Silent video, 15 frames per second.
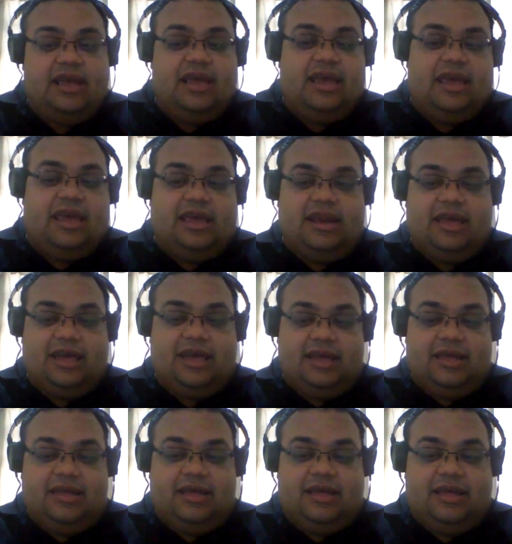and
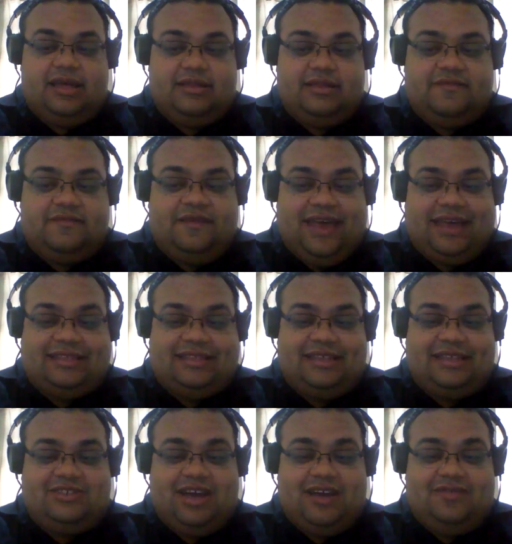the fact
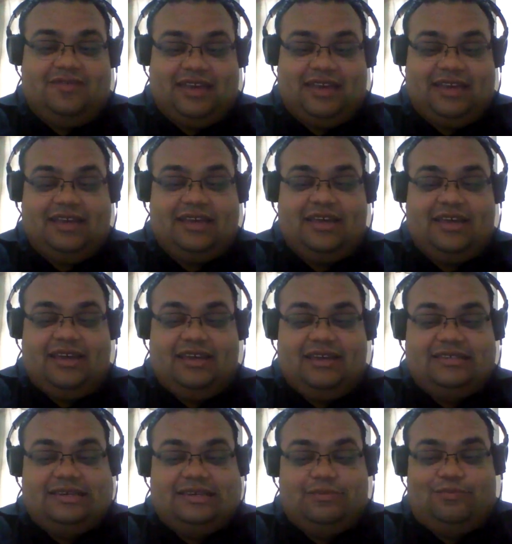that Java EE
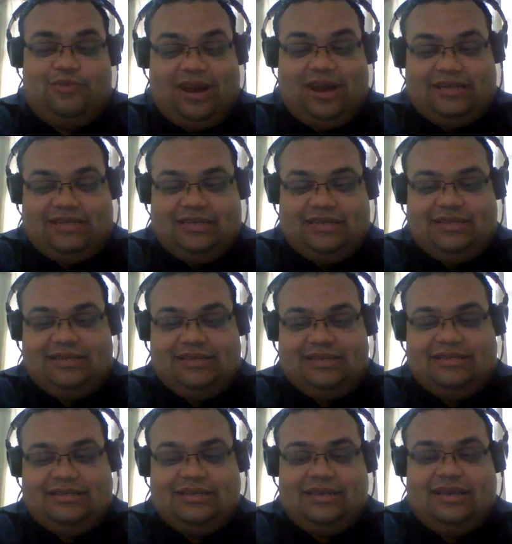is embracing
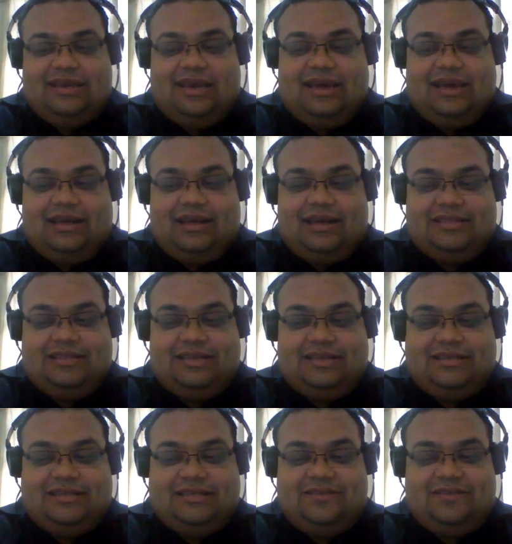this
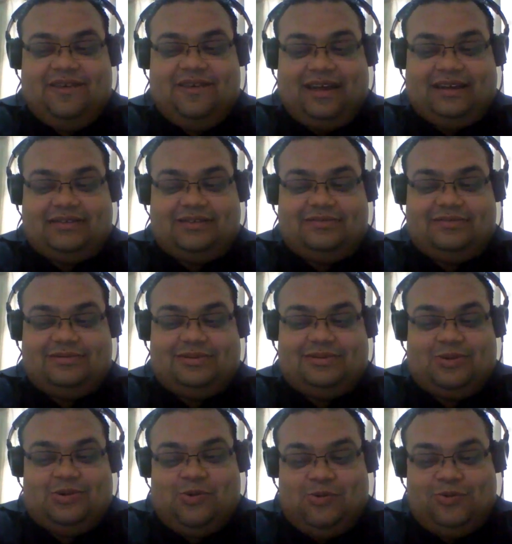de facto
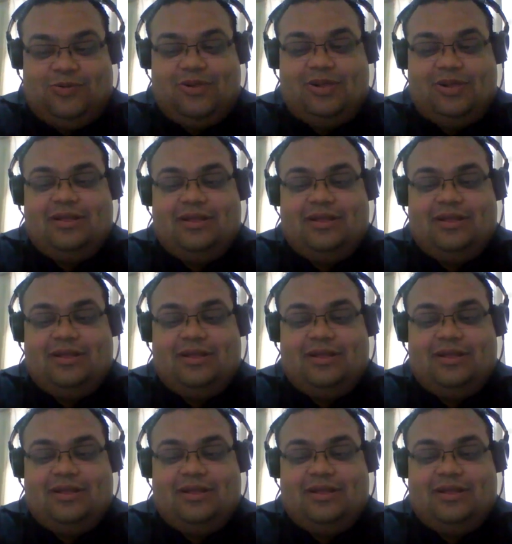tool,